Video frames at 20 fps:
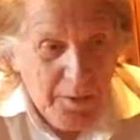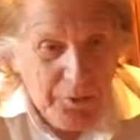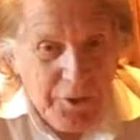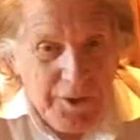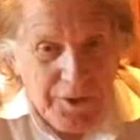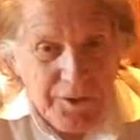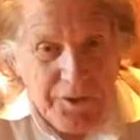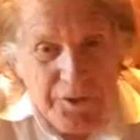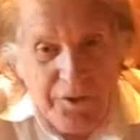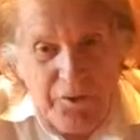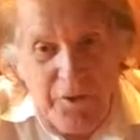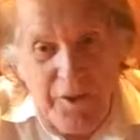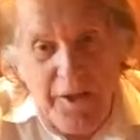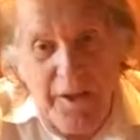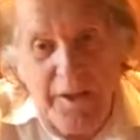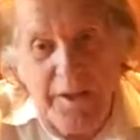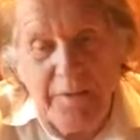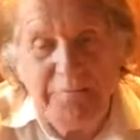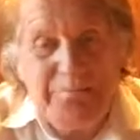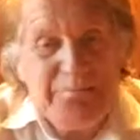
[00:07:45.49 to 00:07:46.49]
tractor
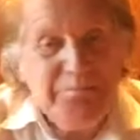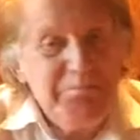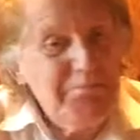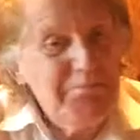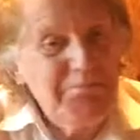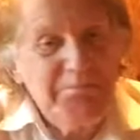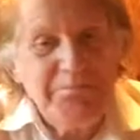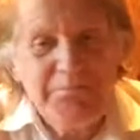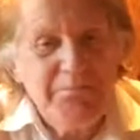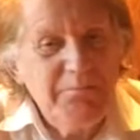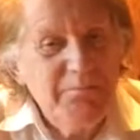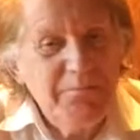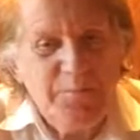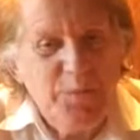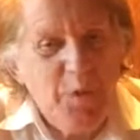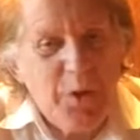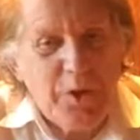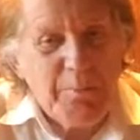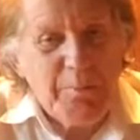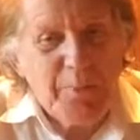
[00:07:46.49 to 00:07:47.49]
trailer,
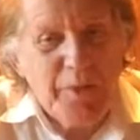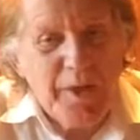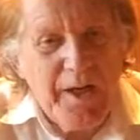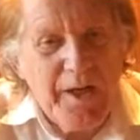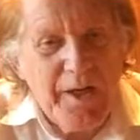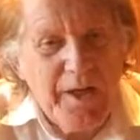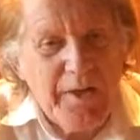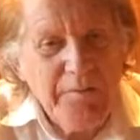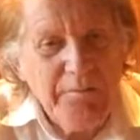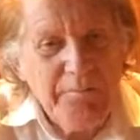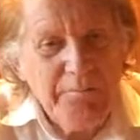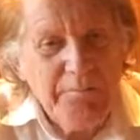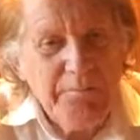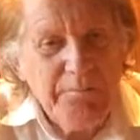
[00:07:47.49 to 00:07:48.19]
not a prayer.